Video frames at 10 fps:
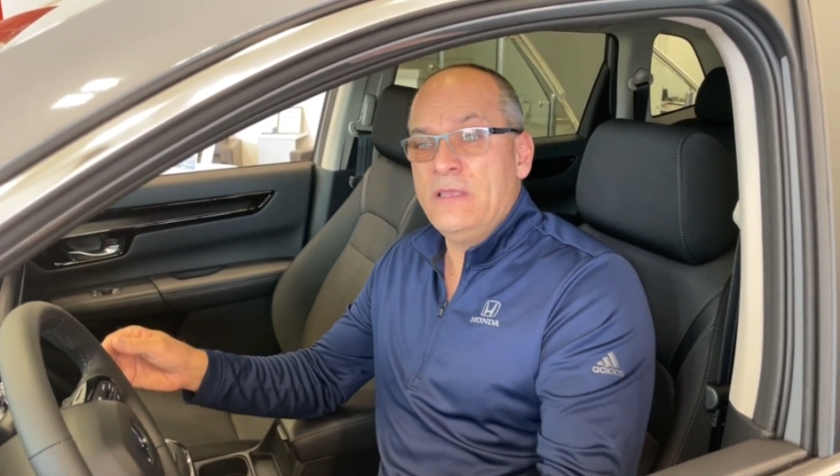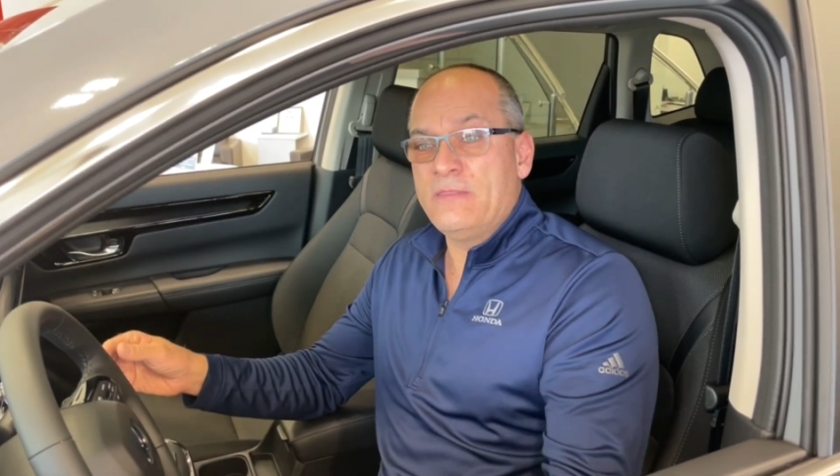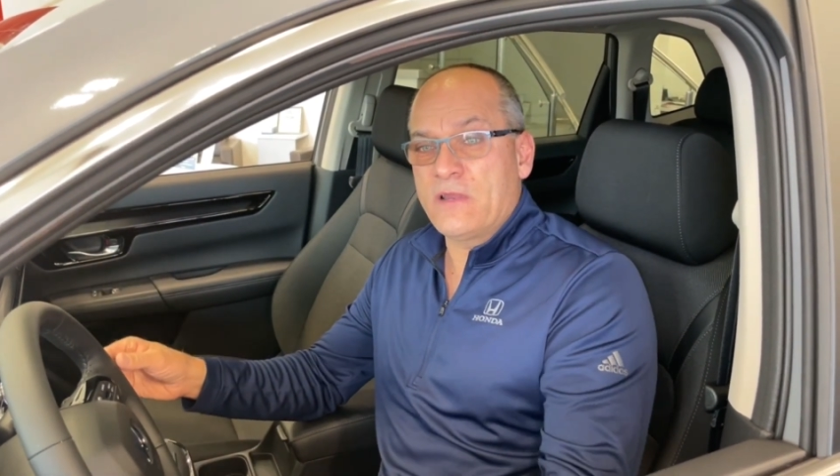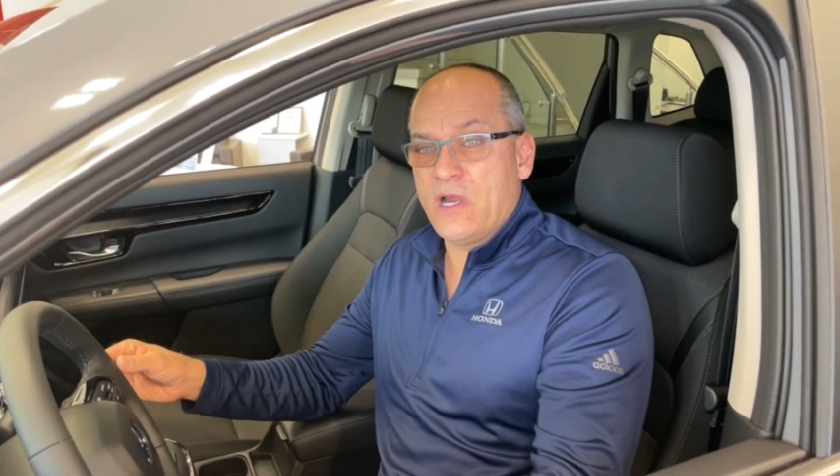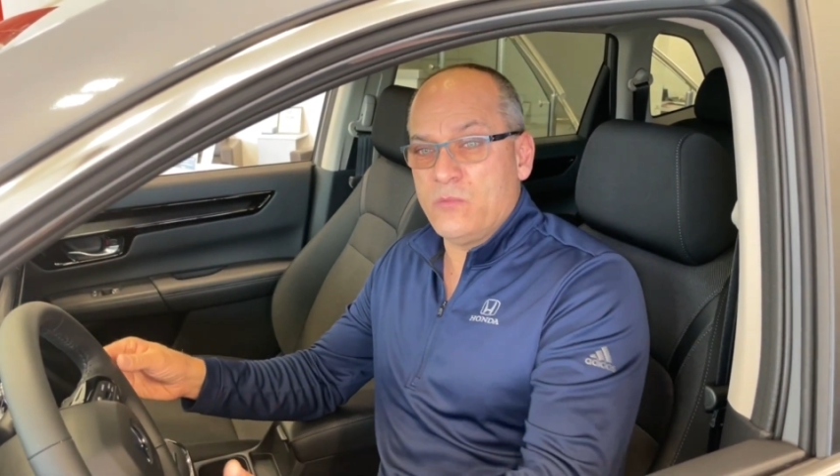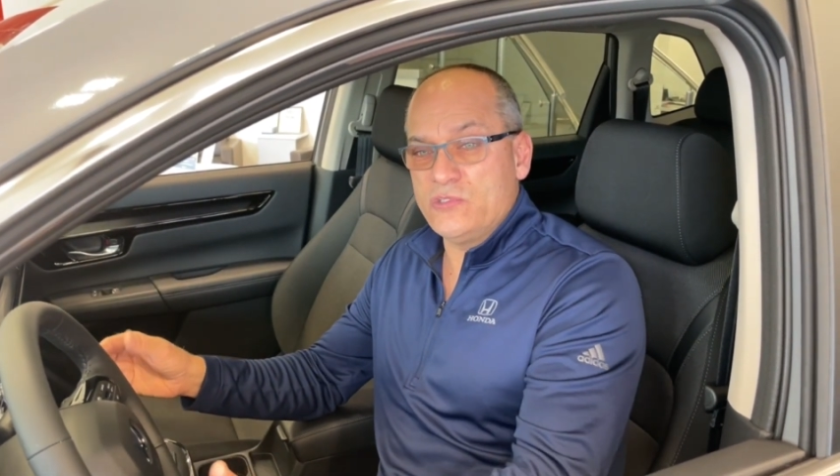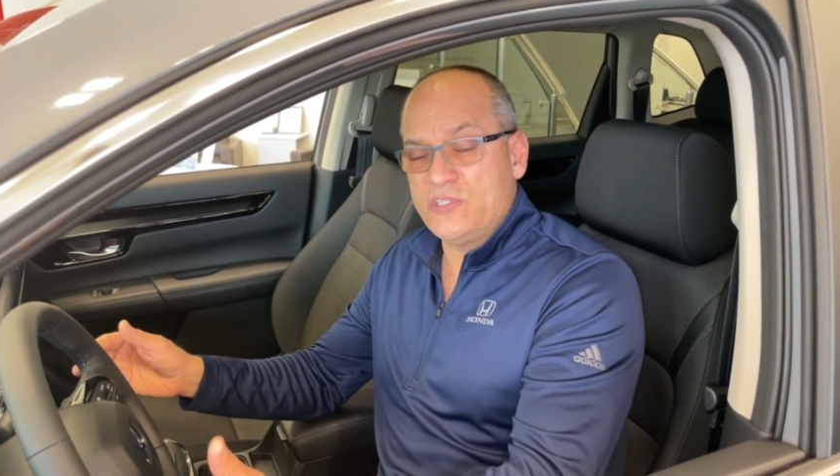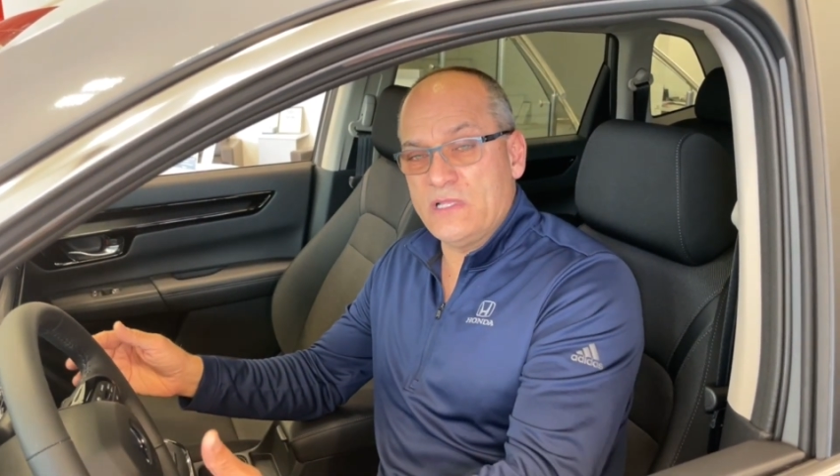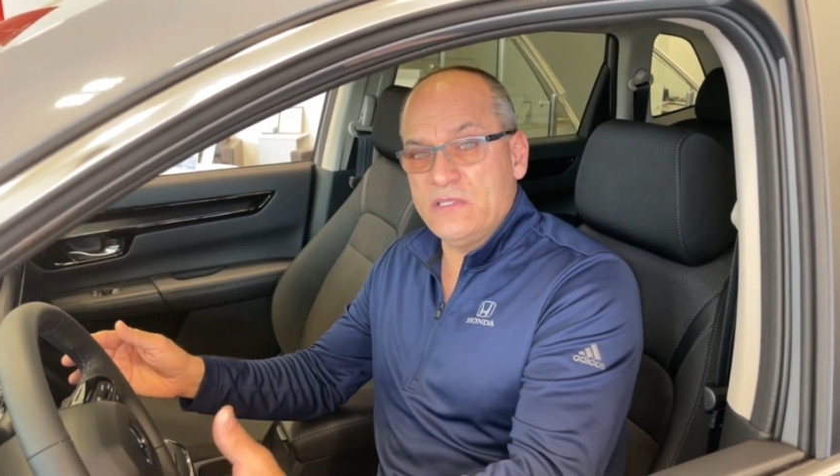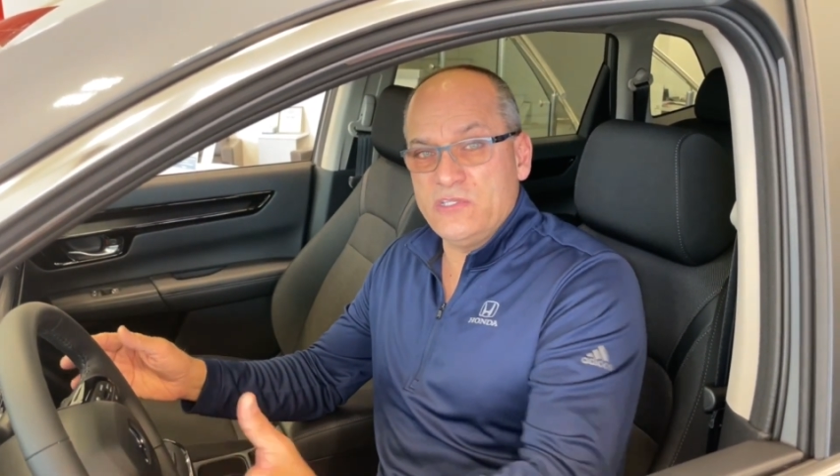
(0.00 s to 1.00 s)
the car will
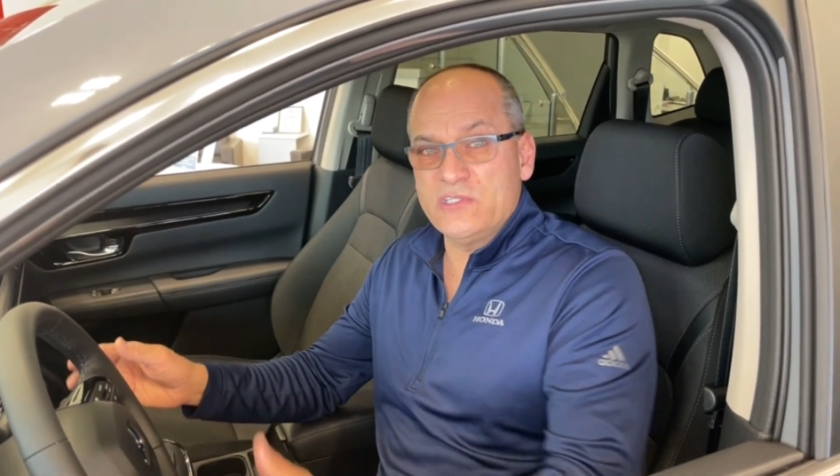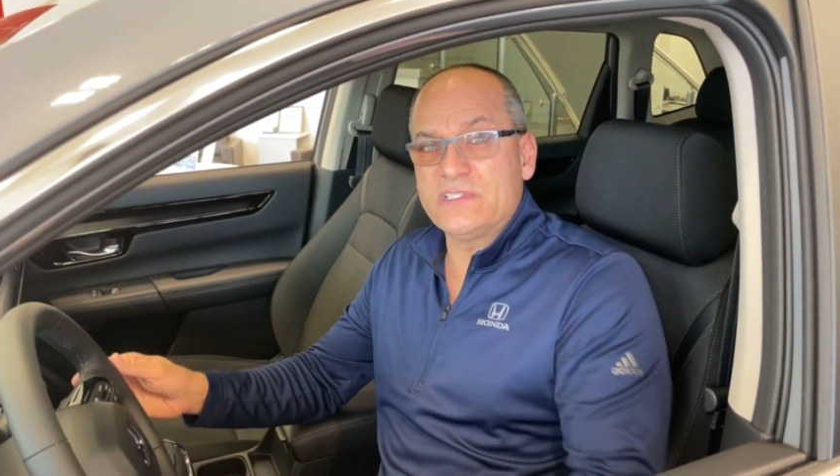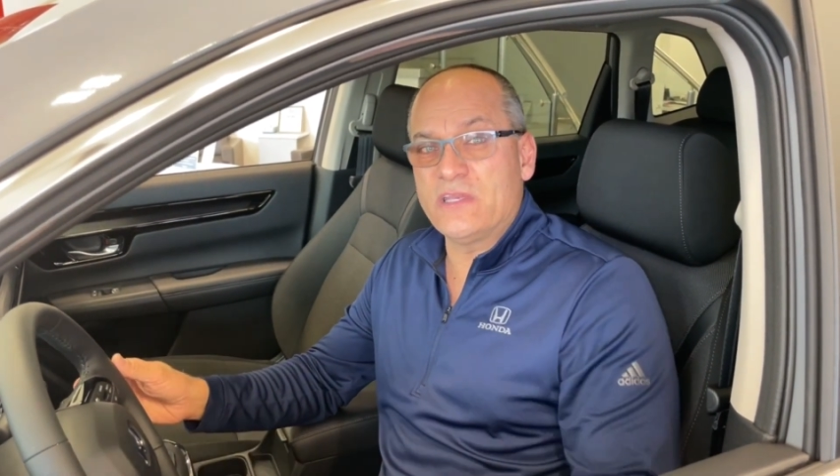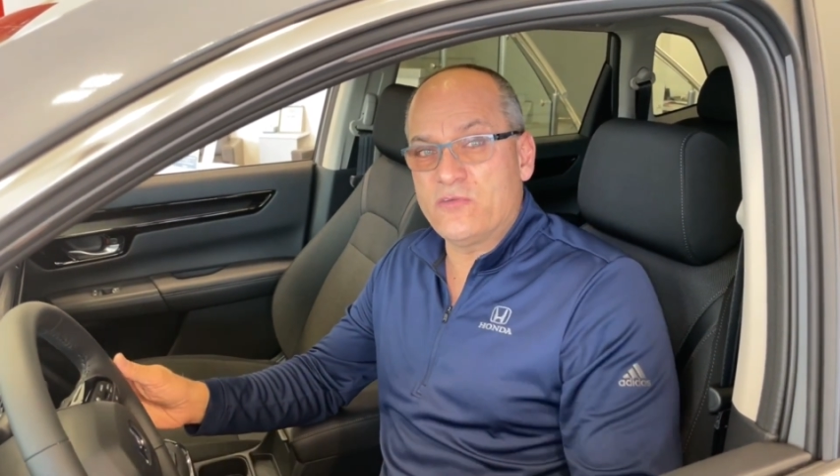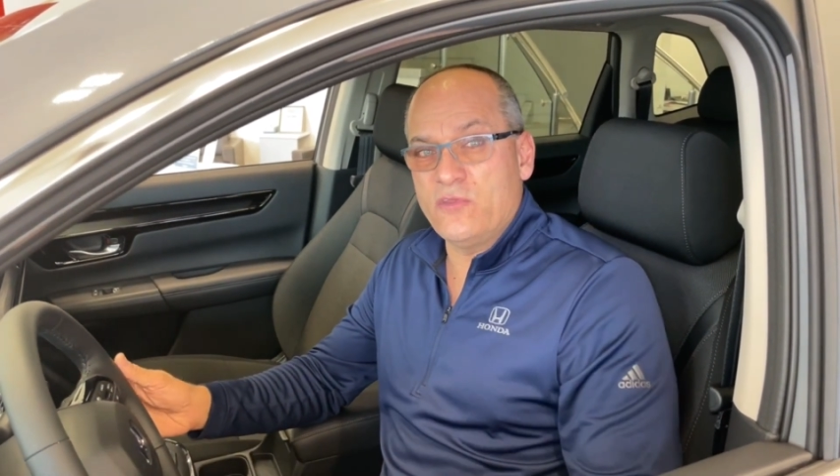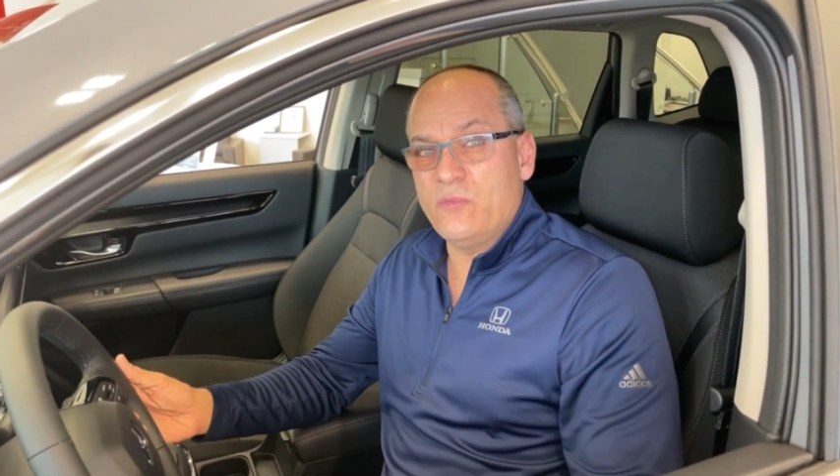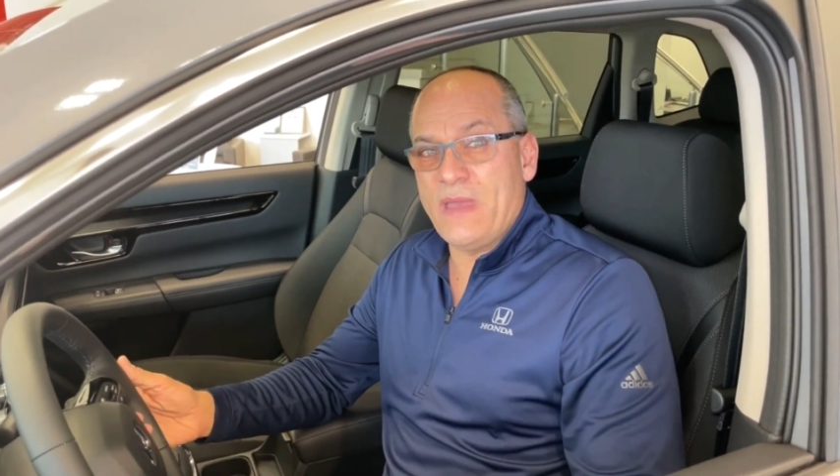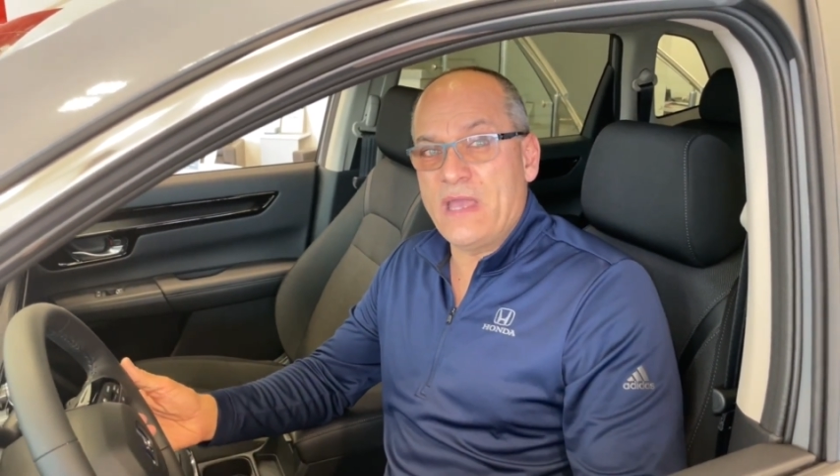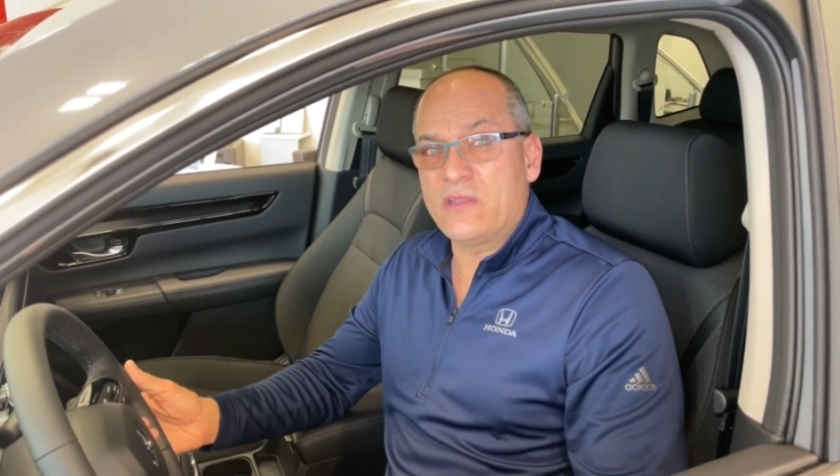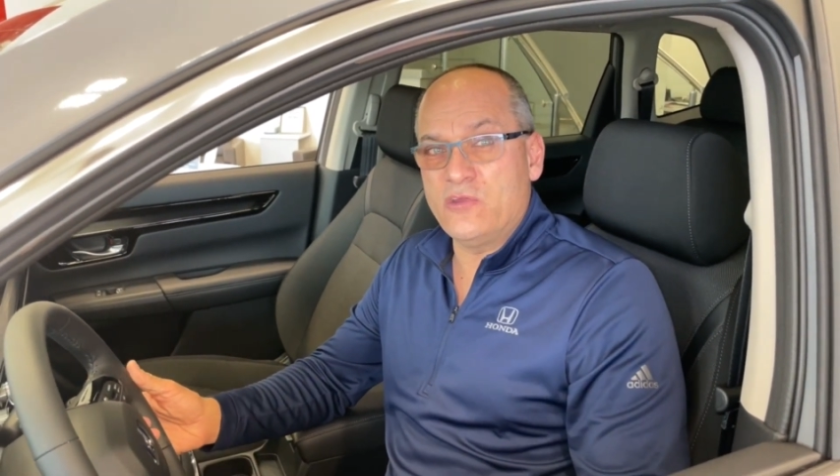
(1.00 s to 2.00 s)
gently just center you
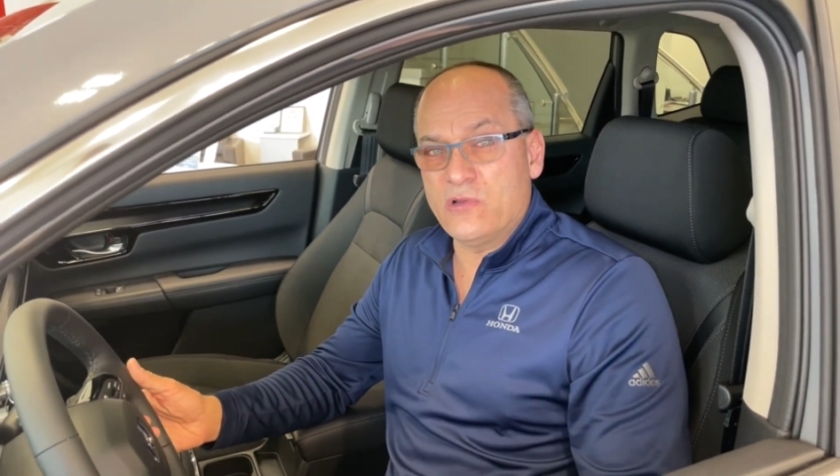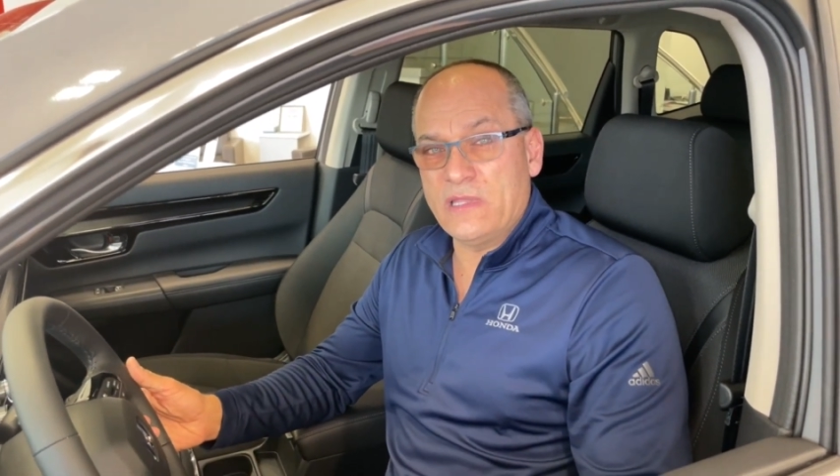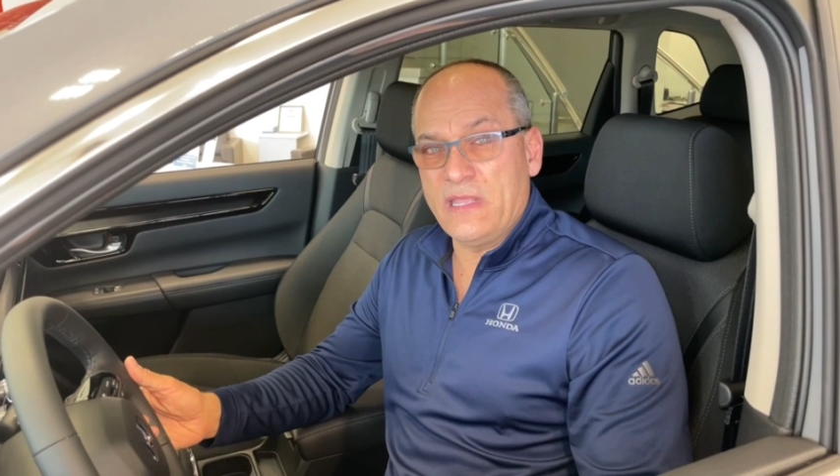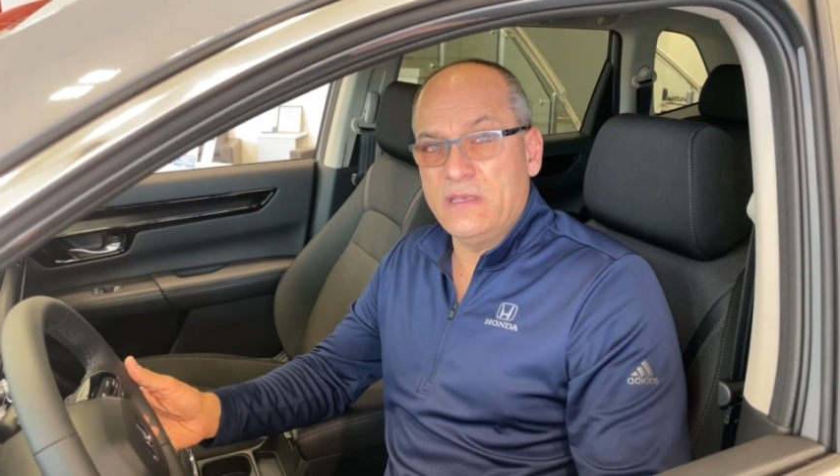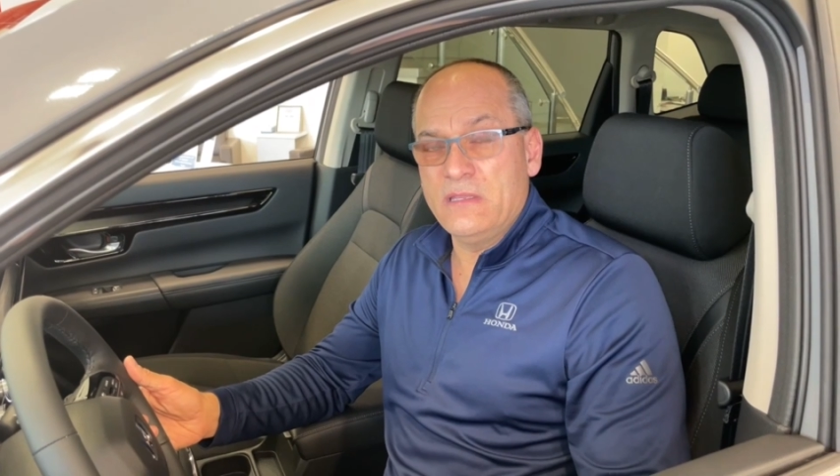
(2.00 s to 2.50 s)
back in your lane.